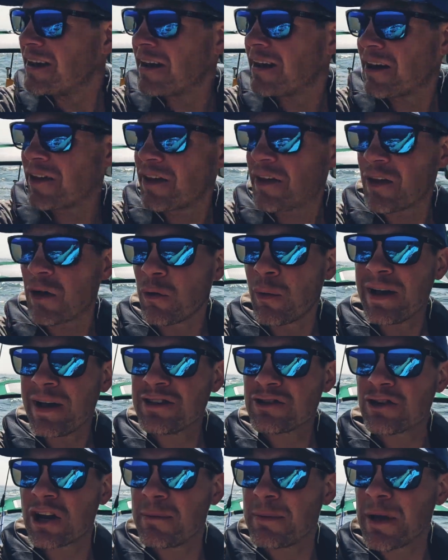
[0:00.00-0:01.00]
I think the
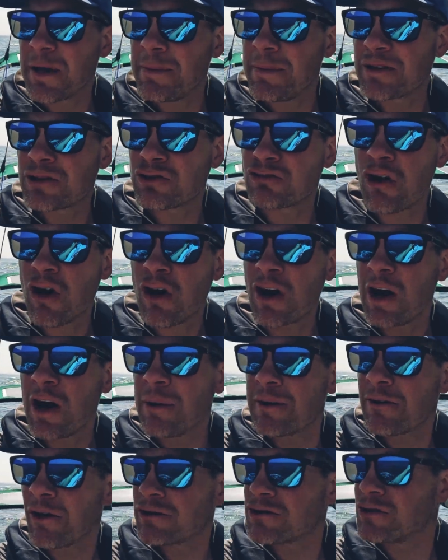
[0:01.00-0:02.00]
wind's going to be a bit stronger.
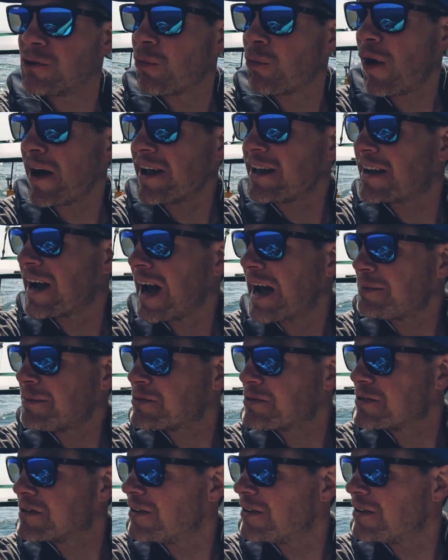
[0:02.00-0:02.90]
We've got some white caps.